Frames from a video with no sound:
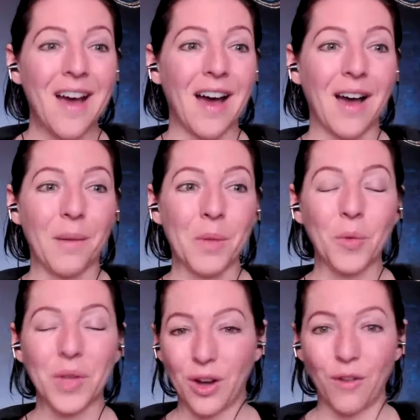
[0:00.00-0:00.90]
Um,
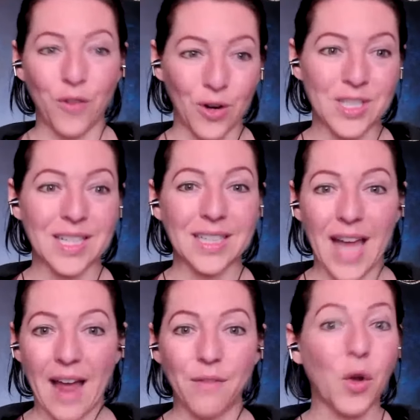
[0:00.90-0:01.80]
with our first
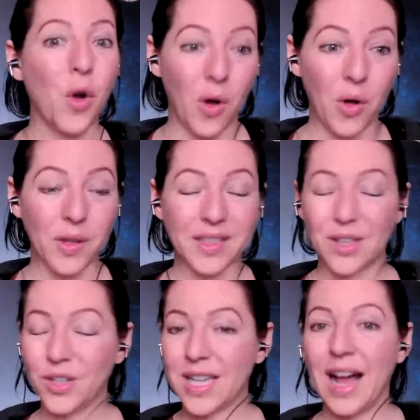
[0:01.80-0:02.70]
live call.
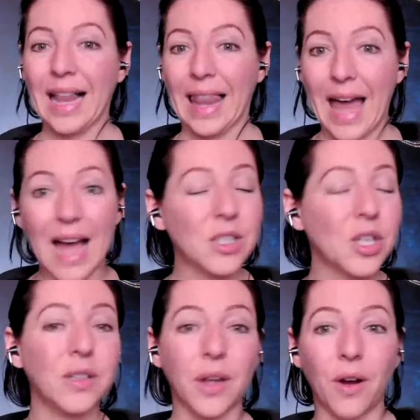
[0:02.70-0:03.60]
There's a lot
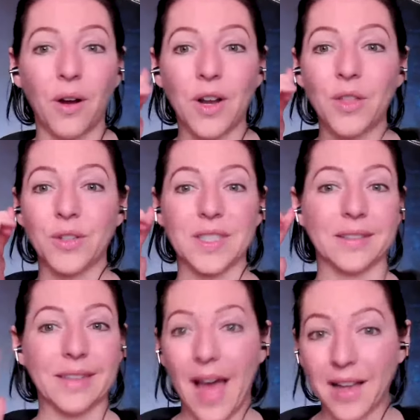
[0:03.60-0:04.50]
to learn, there's a
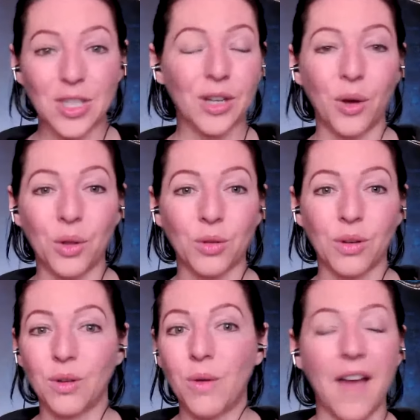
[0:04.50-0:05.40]
lot to go
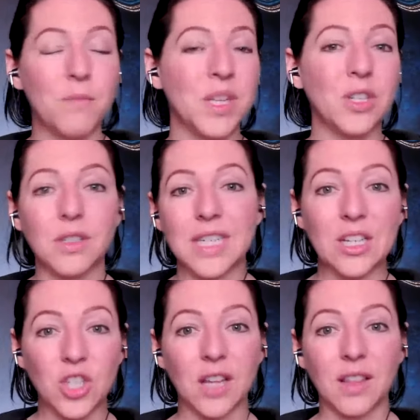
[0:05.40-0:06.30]
through. I've been
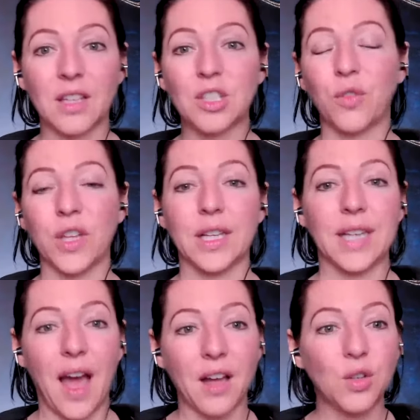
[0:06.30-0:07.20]
teaching this for the
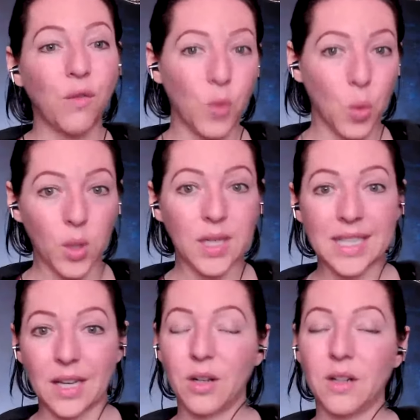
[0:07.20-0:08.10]
last four
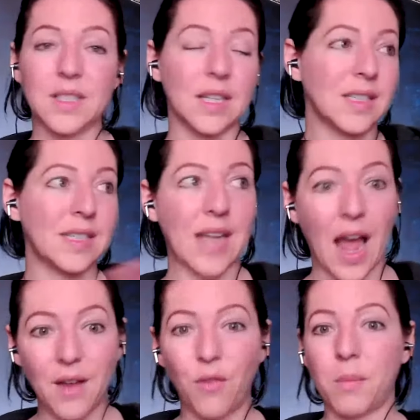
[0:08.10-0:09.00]
years,
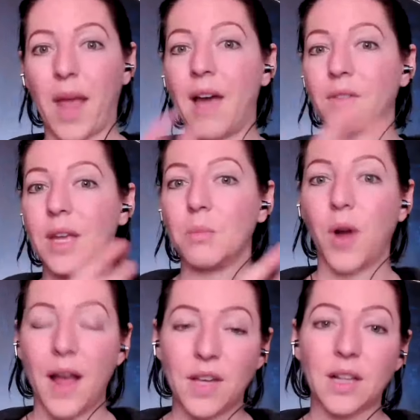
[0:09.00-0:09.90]
aside from having
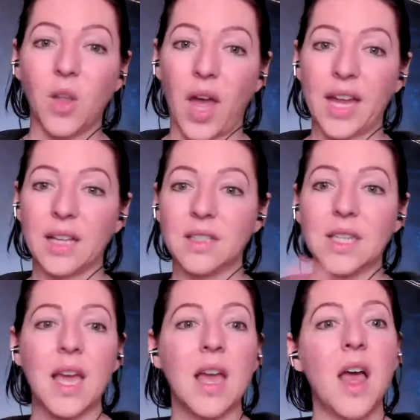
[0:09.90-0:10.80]
private clients
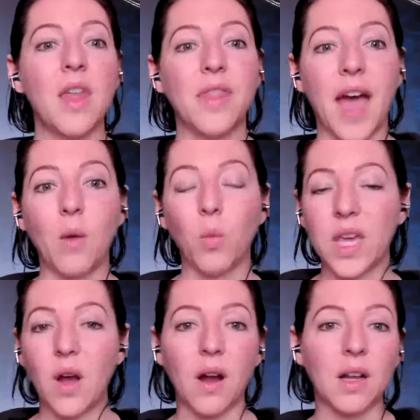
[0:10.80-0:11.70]
that
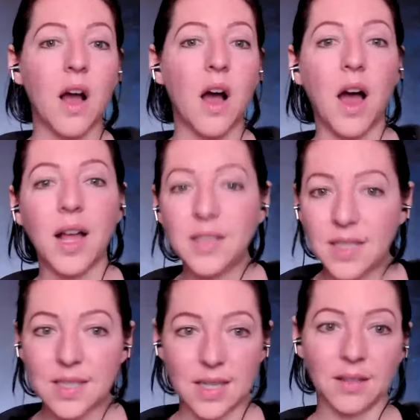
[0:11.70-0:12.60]
we are
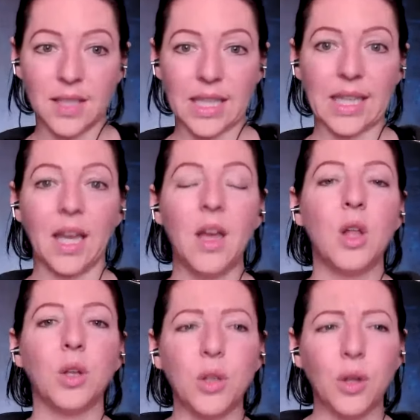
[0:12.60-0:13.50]
constantly
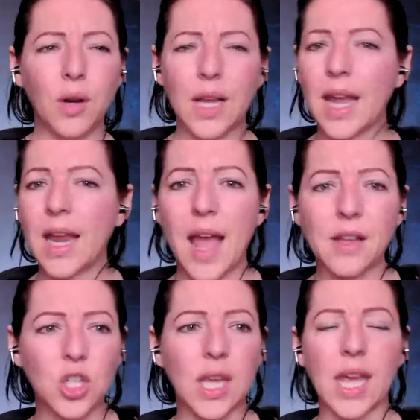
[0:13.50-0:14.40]
learning and
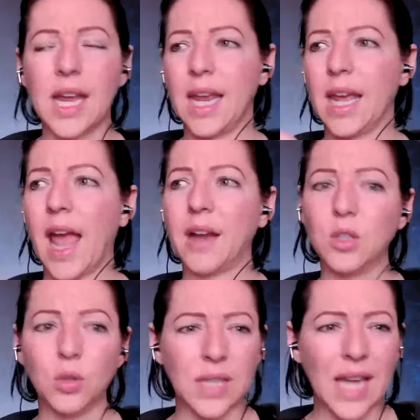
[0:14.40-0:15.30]
educating and
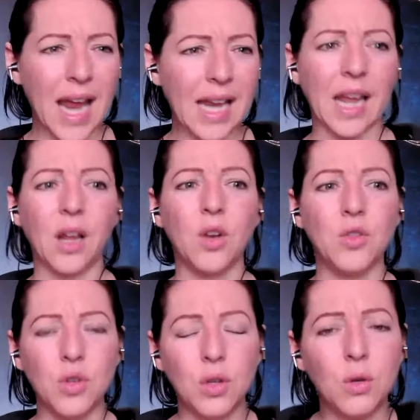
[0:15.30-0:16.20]
creating
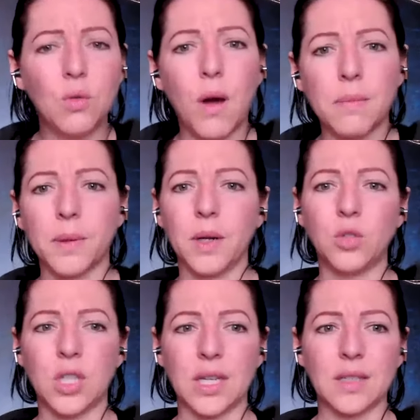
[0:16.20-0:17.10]
new
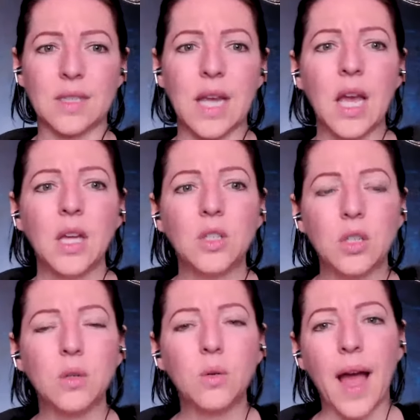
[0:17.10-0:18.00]
approaches
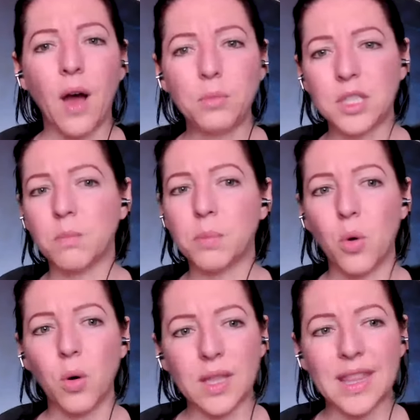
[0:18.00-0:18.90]
to help
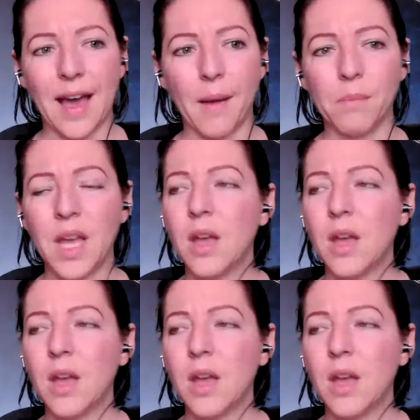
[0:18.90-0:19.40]
support them